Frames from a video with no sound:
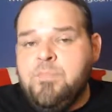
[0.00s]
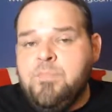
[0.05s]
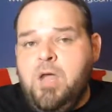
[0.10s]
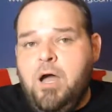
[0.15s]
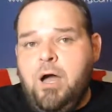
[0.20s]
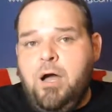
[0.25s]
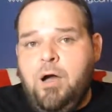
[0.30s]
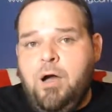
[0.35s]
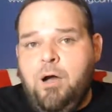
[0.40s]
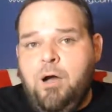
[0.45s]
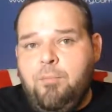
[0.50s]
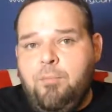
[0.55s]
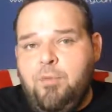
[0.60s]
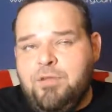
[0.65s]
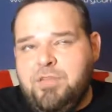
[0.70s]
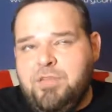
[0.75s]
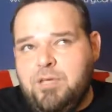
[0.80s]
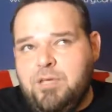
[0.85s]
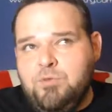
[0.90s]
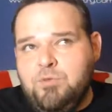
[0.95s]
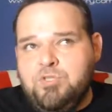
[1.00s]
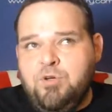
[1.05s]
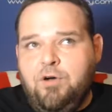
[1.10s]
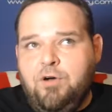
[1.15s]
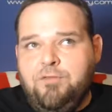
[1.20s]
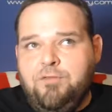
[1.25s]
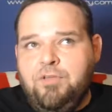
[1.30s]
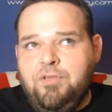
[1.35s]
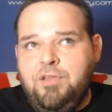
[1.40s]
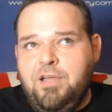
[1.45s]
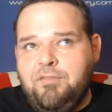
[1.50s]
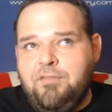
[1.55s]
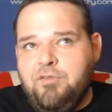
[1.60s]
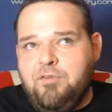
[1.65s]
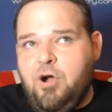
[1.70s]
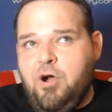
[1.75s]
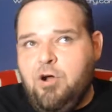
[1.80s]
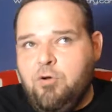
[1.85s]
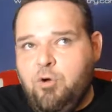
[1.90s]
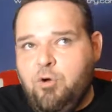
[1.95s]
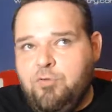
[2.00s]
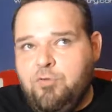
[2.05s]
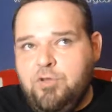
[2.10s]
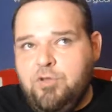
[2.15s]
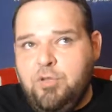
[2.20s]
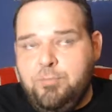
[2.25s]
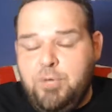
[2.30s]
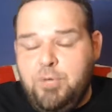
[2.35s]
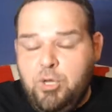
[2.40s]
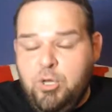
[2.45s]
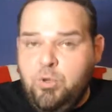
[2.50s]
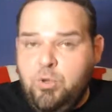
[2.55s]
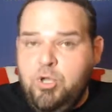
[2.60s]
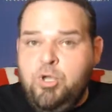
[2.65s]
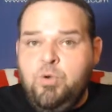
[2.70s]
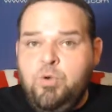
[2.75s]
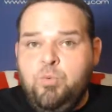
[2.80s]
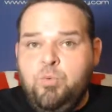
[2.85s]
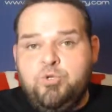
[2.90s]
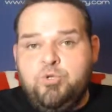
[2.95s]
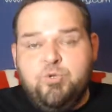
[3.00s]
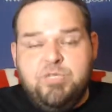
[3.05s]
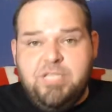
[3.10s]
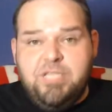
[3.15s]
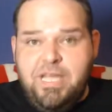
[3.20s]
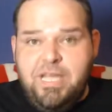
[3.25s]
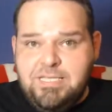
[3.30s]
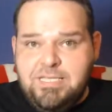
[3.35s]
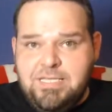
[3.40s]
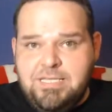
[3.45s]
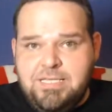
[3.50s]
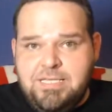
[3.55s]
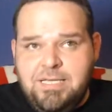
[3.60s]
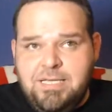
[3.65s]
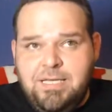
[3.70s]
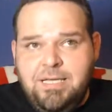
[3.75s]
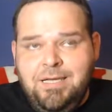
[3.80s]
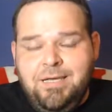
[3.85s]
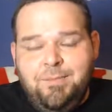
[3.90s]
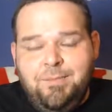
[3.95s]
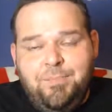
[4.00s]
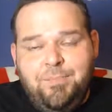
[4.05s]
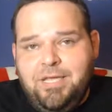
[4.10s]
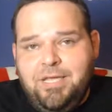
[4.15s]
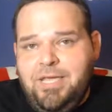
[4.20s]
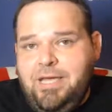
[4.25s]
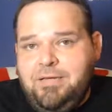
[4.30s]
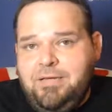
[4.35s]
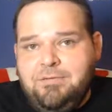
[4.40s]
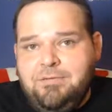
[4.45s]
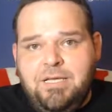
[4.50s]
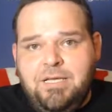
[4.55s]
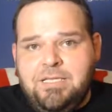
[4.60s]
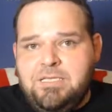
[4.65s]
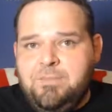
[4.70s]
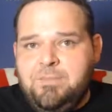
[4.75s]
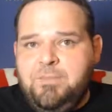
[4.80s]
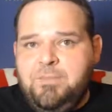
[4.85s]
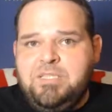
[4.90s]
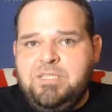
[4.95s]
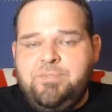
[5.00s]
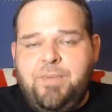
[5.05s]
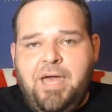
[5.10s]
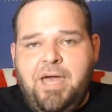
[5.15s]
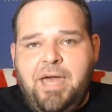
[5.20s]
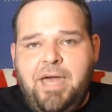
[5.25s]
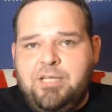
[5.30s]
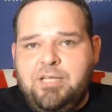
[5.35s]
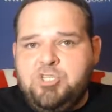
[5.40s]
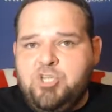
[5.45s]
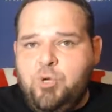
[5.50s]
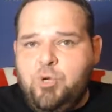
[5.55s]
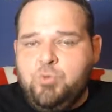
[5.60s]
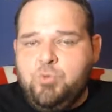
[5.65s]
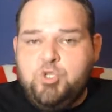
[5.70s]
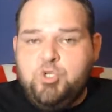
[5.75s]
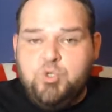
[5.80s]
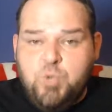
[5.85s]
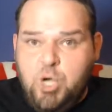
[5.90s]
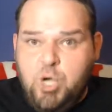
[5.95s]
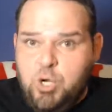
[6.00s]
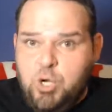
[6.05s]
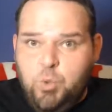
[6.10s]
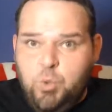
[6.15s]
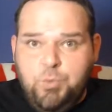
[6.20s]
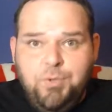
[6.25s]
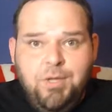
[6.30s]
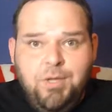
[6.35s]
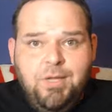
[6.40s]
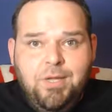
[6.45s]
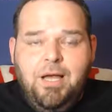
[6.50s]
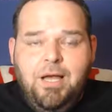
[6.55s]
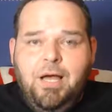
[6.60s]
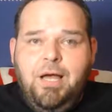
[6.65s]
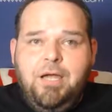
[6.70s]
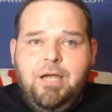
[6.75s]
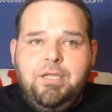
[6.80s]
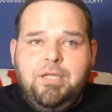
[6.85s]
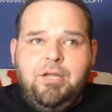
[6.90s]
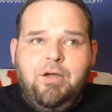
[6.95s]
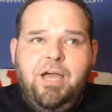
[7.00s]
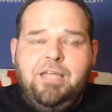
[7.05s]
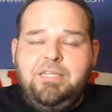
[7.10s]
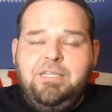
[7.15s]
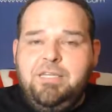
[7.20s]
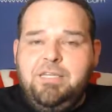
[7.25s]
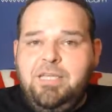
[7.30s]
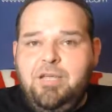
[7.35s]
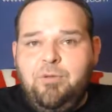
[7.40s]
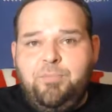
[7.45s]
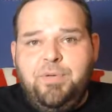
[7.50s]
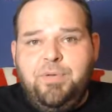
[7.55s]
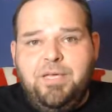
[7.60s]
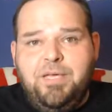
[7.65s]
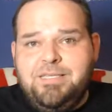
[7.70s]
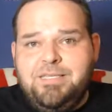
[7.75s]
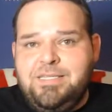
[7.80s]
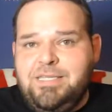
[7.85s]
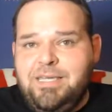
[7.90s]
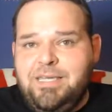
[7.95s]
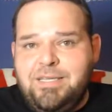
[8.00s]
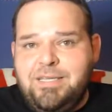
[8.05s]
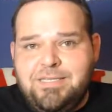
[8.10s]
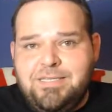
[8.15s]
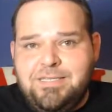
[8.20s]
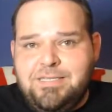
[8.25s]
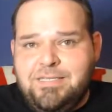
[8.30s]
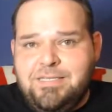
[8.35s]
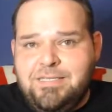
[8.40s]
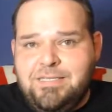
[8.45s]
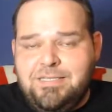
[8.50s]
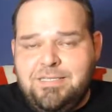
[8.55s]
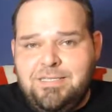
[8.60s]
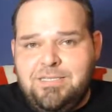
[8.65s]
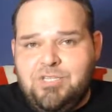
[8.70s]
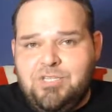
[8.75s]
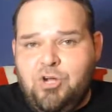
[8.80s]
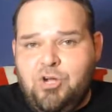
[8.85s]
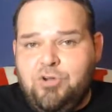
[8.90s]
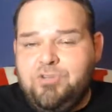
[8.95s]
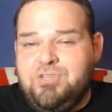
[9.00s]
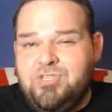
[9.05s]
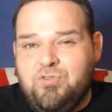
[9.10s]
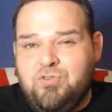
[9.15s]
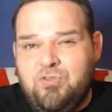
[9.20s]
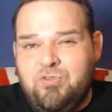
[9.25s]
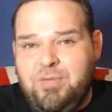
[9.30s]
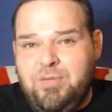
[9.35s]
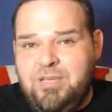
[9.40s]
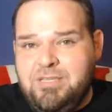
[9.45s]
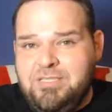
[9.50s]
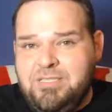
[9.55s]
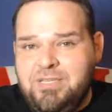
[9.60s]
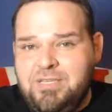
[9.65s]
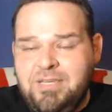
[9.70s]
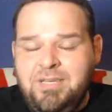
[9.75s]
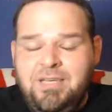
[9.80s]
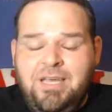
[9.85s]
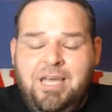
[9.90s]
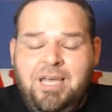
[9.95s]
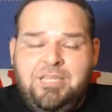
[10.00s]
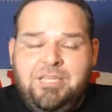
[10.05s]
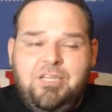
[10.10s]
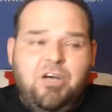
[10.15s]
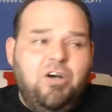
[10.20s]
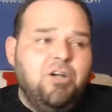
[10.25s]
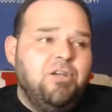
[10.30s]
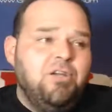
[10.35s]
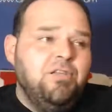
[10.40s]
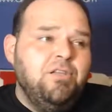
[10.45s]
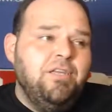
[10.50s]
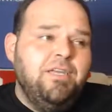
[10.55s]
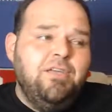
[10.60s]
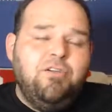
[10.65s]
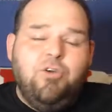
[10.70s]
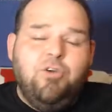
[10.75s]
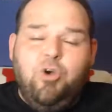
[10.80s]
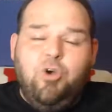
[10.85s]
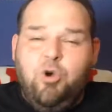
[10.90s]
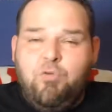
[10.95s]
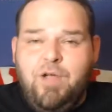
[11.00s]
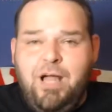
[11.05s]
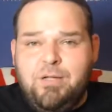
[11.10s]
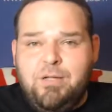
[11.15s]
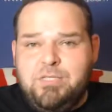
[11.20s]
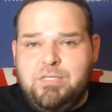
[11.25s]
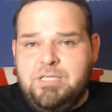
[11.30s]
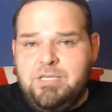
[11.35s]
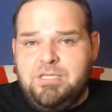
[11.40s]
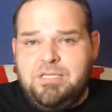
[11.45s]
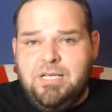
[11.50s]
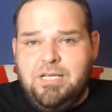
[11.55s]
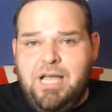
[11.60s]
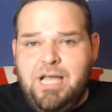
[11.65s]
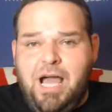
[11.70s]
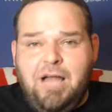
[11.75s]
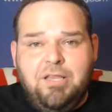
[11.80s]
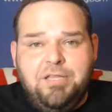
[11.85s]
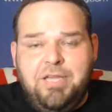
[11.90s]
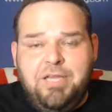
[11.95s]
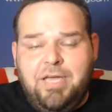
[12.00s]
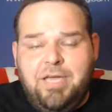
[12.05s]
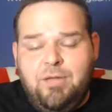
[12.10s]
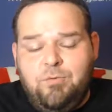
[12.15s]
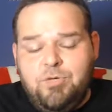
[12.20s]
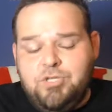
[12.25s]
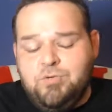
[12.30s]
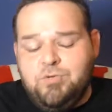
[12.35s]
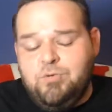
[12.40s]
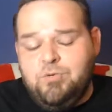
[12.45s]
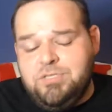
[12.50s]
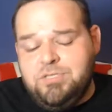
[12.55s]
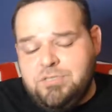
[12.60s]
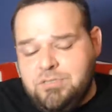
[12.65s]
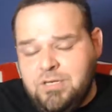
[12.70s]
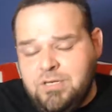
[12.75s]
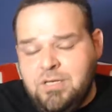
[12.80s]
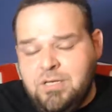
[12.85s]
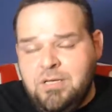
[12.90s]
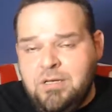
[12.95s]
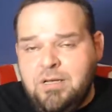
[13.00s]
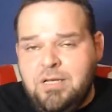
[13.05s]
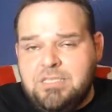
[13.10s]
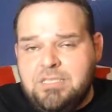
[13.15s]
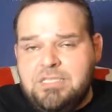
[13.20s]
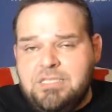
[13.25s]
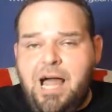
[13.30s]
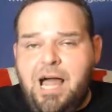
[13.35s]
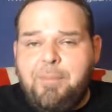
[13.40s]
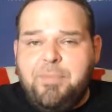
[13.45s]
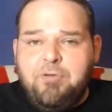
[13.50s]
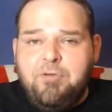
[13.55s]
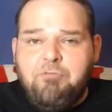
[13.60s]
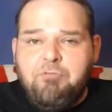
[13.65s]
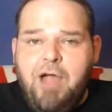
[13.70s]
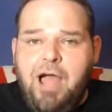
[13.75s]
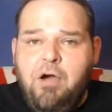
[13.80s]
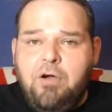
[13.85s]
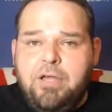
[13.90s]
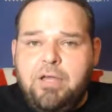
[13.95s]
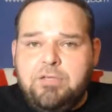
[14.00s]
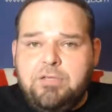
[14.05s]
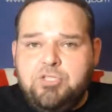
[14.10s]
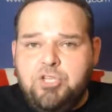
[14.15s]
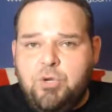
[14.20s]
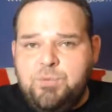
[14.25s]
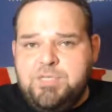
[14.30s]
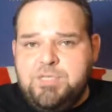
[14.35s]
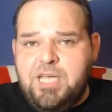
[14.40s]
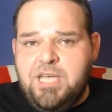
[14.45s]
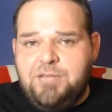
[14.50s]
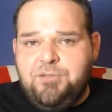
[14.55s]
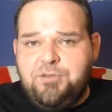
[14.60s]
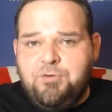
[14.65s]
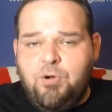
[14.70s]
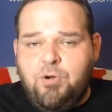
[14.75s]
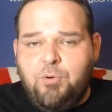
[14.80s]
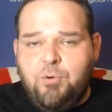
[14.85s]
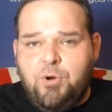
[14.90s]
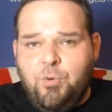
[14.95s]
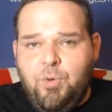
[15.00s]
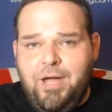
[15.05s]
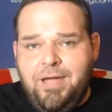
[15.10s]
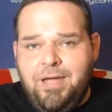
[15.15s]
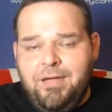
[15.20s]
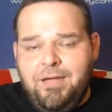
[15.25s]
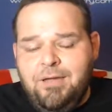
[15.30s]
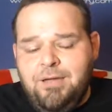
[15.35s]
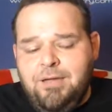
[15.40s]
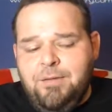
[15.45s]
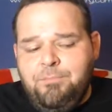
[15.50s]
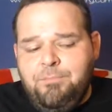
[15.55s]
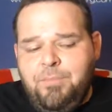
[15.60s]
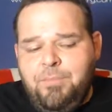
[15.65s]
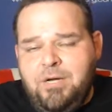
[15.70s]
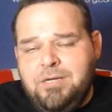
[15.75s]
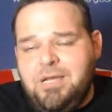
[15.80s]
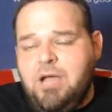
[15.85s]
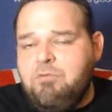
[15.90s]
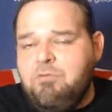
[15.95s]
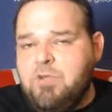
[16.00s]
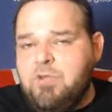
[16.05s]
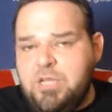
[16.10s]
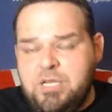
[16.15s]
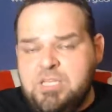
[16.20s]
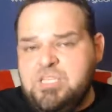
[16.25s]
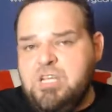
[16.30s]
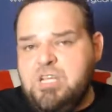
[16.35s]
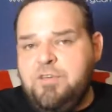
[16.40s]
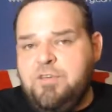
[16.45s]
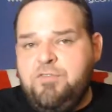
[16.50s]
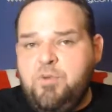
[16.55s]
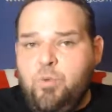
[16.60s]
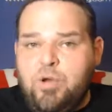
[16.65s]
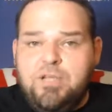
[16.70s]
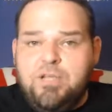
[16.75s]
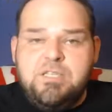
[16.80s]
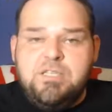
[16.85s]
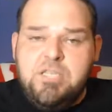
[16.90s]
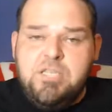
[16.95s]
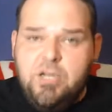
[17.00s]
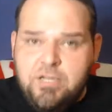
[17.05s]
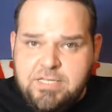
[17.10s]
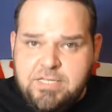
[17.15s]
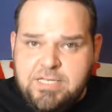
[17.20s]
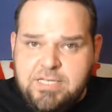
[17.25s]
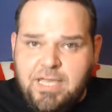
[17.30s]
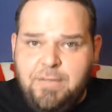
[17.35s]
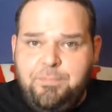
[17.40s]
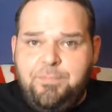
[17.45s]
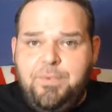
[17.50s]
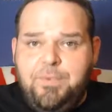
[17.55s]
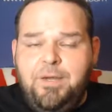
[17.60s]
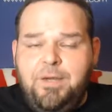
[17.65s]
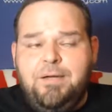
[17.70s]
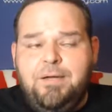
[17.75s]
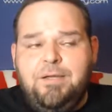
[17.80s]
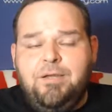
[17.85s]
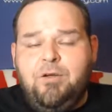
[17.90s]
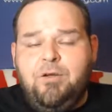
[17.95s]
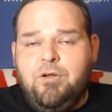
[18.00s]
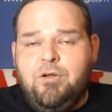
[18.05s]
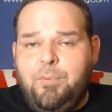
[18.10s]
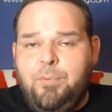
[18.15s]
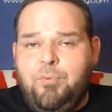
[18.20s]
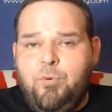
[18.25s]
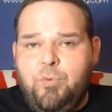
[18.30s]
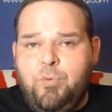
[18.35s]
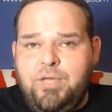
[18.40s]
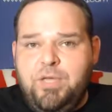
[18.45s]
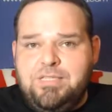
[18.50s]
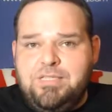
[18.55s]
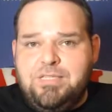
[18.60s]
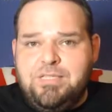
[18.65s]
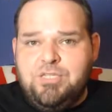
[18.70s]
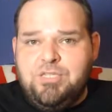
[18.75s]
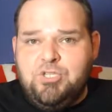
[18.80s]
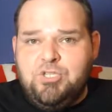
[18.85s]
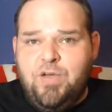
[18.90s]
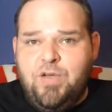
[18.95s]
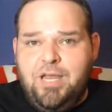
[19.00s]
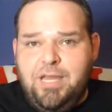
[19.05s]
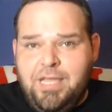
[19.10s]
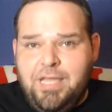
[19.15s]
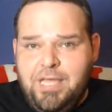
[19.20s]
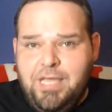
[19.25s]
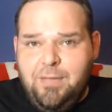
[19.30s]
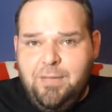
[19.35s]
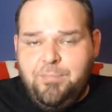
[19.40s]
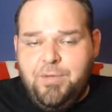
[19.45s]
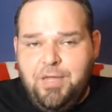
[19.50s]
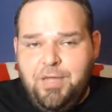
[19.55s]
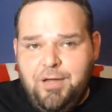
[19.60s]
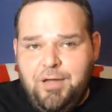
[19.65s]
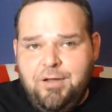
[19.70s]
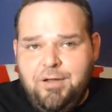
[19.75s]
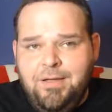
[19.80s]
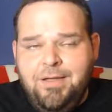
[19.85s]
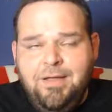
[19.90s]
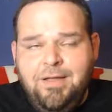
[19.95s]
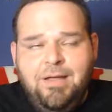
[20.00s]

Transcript: I think it was off the left guard, off of Lemieux, which was nice to see. But again, it's a mixed bag. Jones struggled, had the near pick six to start the scrimmage. Had the ugly curl route to Galladay, which was a sloppy route, and Jones had to throw it away. But not really the stuff you want to see on tape, a couple weeks into training camp here.